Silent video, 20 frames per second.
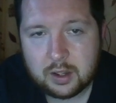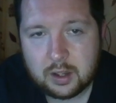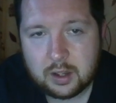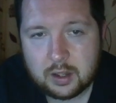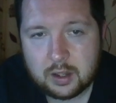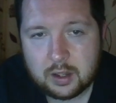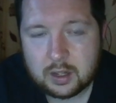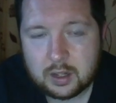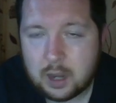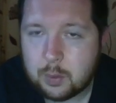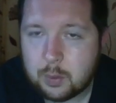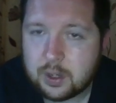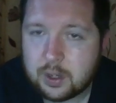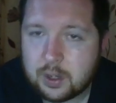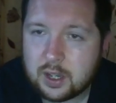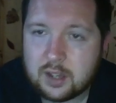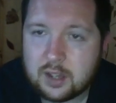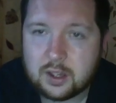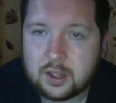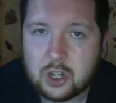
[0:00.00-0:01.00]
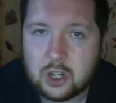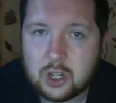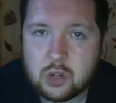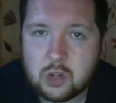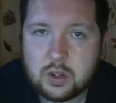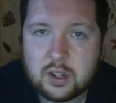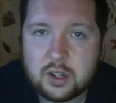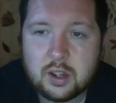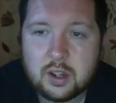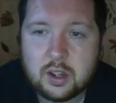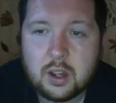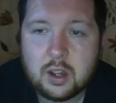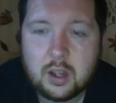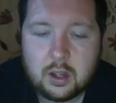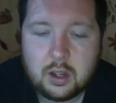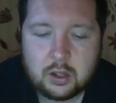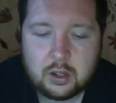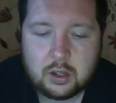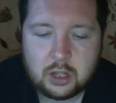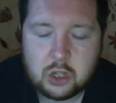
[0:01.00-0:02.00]
Cowan Dickey's injuries.
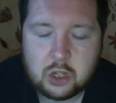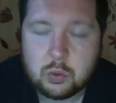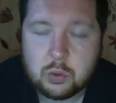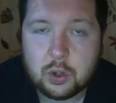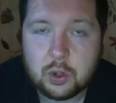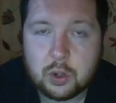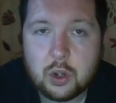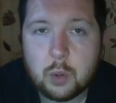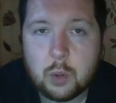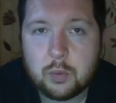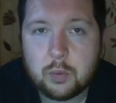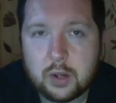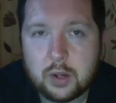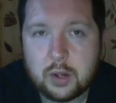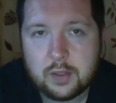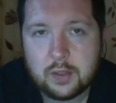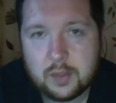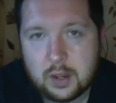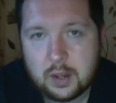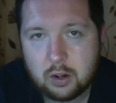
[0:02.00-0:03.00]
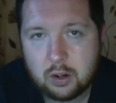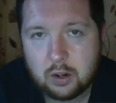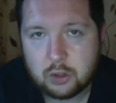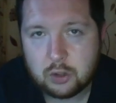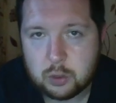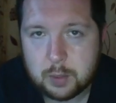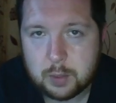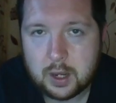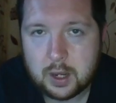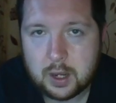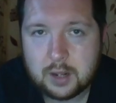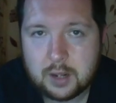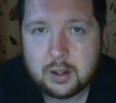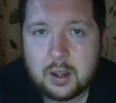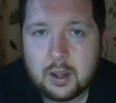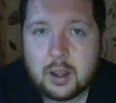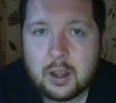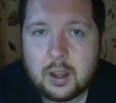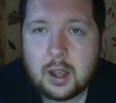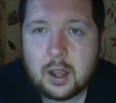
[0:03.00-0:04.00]
Touchwood, hopefully they're not too bad.
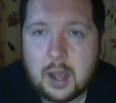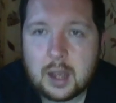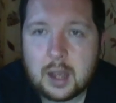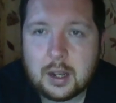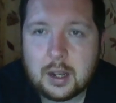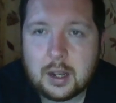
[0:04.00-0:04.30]
And